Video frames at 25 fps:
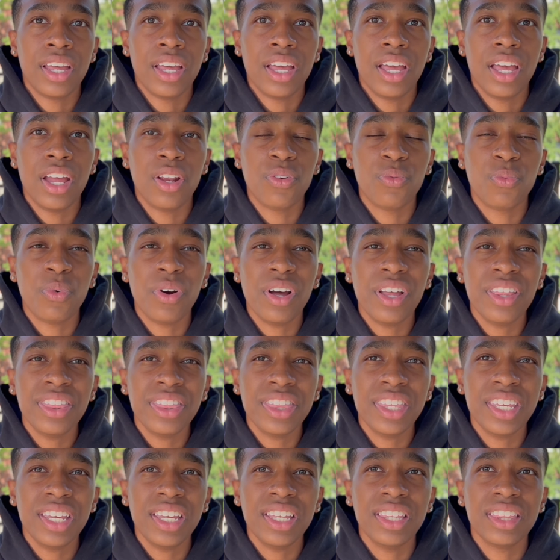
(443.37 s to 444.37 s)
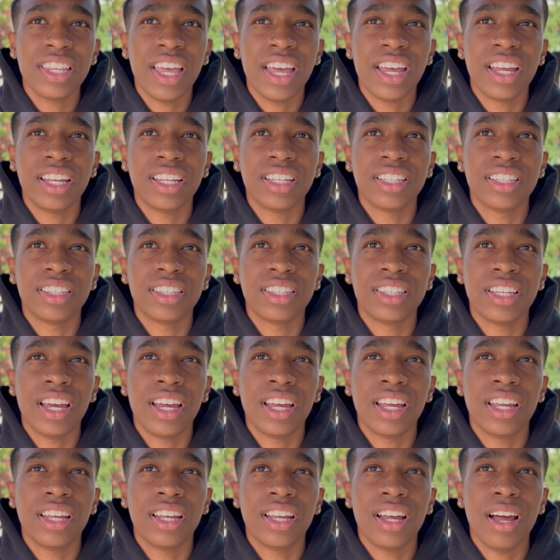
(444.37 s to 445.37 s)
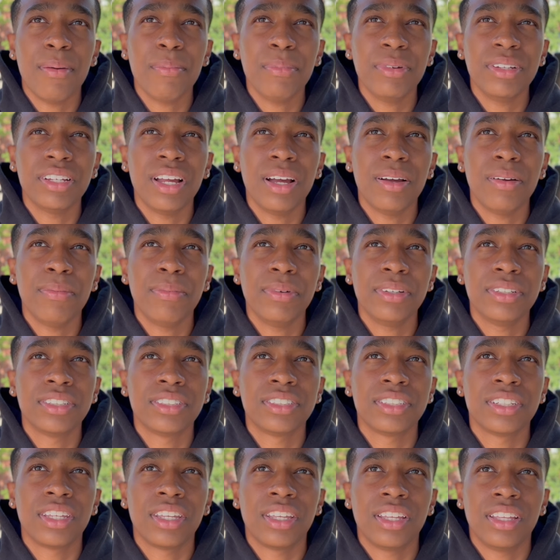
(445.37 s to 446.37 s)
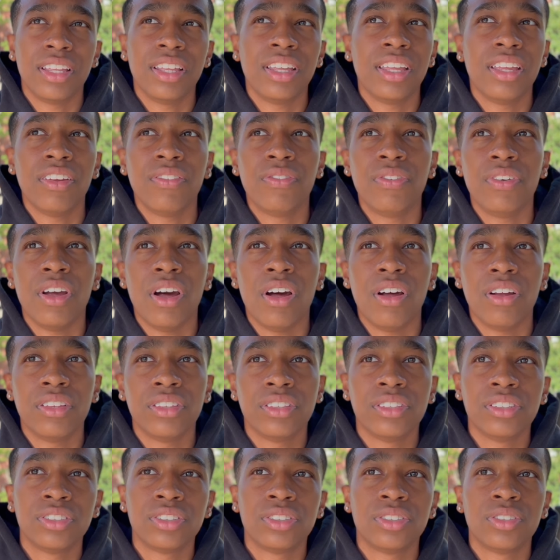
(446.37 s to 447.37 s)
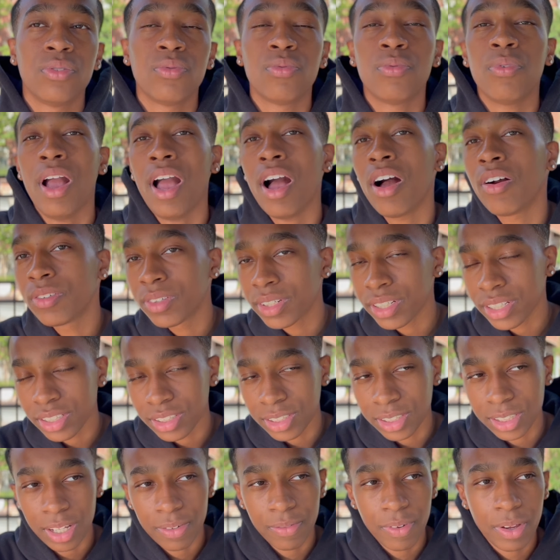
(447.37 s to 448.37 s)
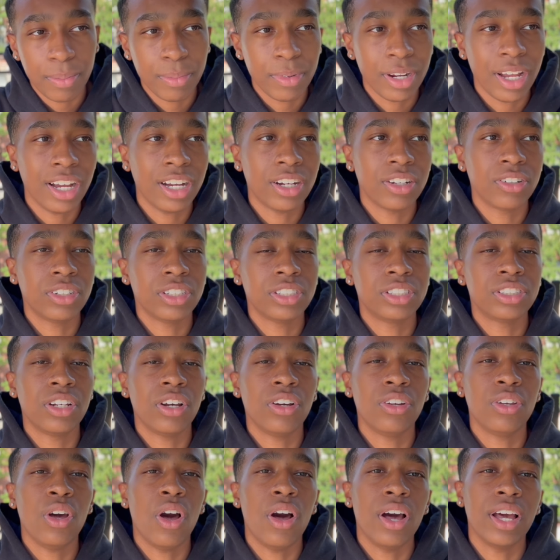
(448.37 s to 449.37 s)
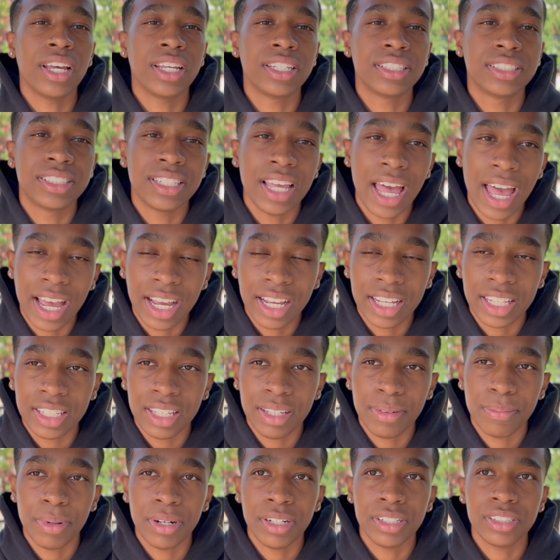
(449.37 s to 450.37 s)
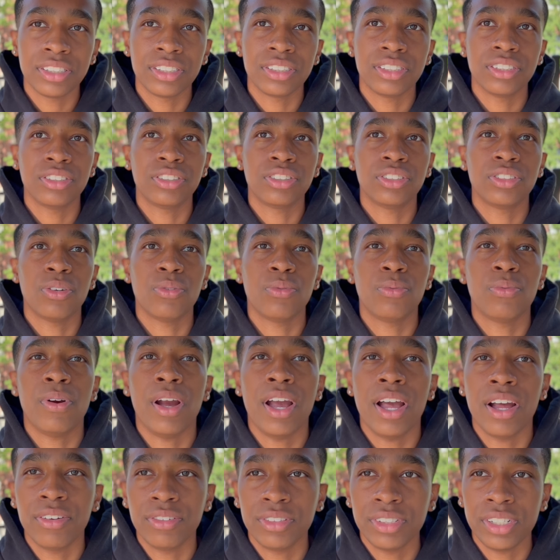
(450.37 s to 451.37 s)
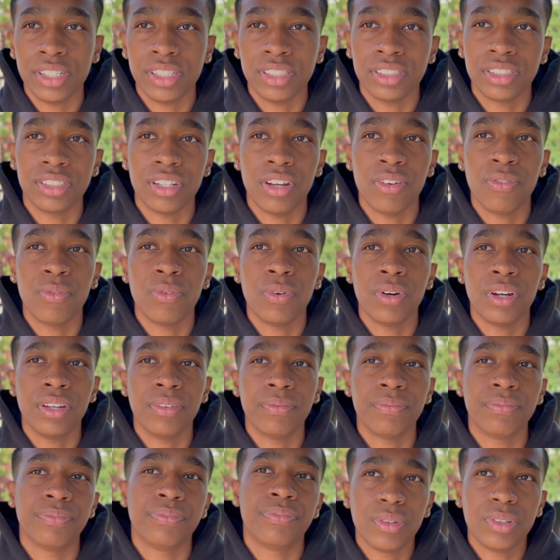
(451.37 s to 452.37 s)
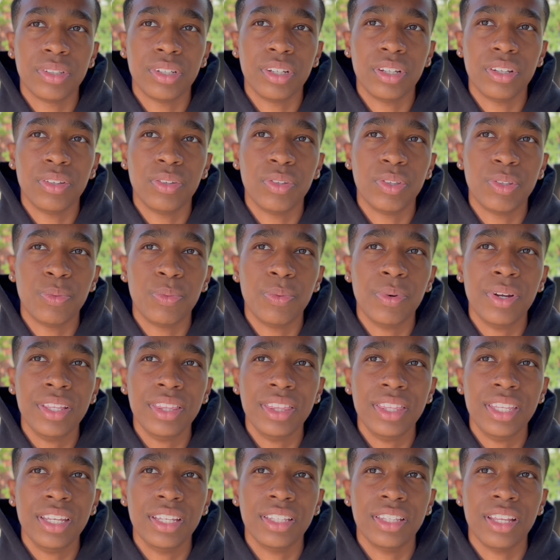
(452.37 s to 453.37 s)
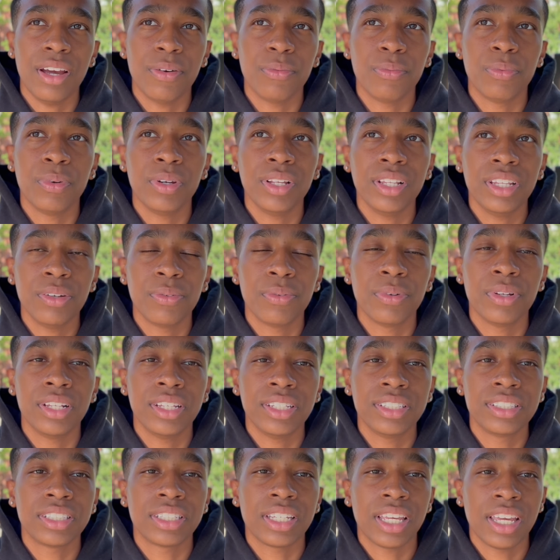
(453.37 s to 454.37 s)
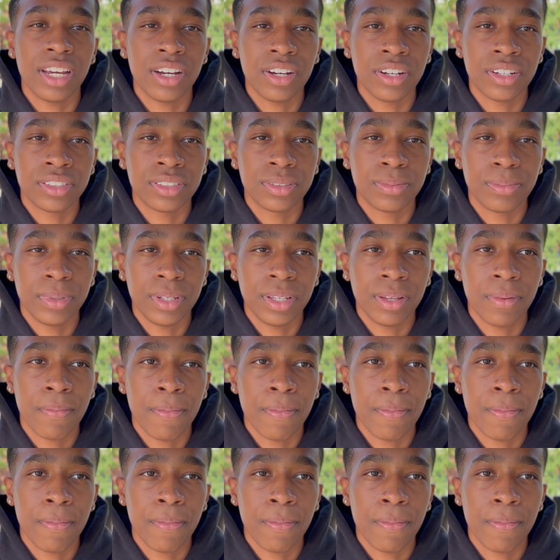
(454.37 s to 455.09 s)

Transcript: And one thing that I'm gonna just give y'all the surroundings of. I'm not gonna tell y'all exactly, but it's the surroundings of what. The one thing that really, really scares me